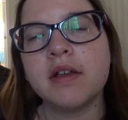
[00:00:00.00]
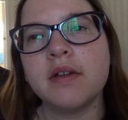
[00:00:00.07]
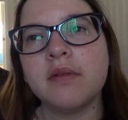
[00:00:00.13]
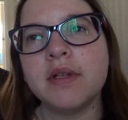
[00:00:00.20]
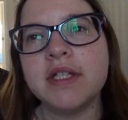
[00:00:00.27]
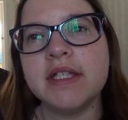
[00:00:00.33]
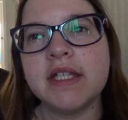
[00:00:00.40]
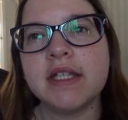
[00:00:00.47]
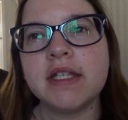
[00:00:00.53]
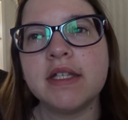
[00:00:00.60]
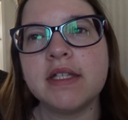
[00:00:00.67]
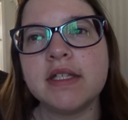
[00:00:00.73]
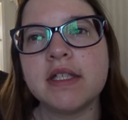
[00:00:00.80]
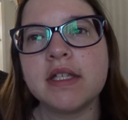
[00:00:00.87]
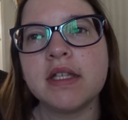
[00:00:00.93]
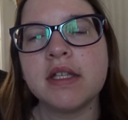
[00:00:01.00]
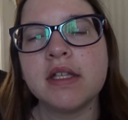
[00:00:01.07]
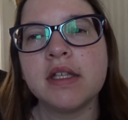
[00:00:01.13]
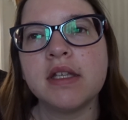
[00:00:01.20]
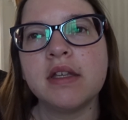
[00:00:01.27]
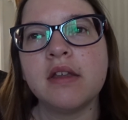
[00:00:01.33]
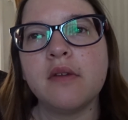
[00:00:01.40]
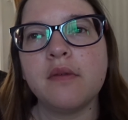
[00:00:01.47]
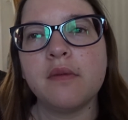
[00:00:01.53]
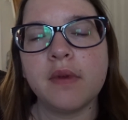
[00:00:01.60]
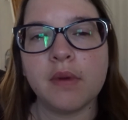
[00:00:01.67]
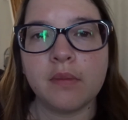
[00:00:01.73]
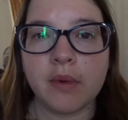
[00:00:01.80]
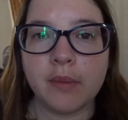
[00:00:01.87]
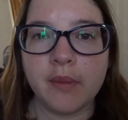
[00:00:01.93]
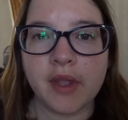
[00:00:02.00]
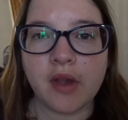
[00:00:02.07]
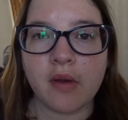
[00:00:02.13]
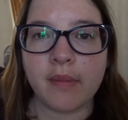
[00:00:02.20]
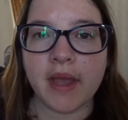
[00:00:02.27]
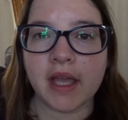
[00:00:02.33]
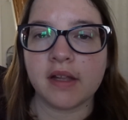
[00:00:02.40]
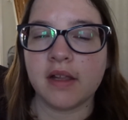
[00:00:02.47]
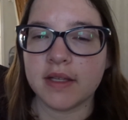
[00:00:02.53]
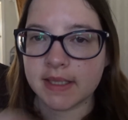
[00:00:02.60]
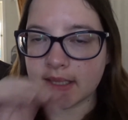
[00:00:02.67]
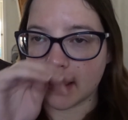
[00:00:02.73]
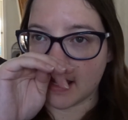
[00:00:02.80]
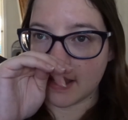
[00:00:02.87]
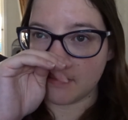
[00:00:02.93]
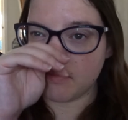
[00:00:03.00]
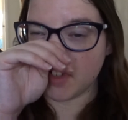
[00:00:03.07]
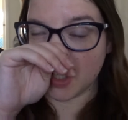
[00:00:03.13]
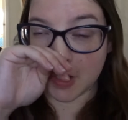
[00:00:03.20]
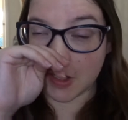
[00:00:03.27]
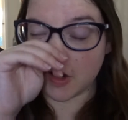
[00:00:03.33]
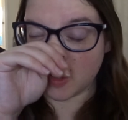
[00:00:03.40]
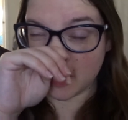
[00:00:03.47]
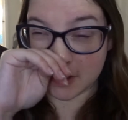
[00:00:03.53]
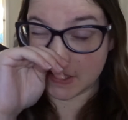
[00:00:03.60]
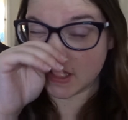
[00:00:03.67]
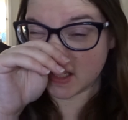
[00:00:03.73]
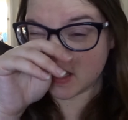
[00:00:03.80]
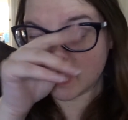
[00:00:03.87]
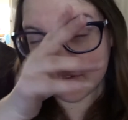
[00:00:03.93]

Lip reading: we didn't film when we got back last night because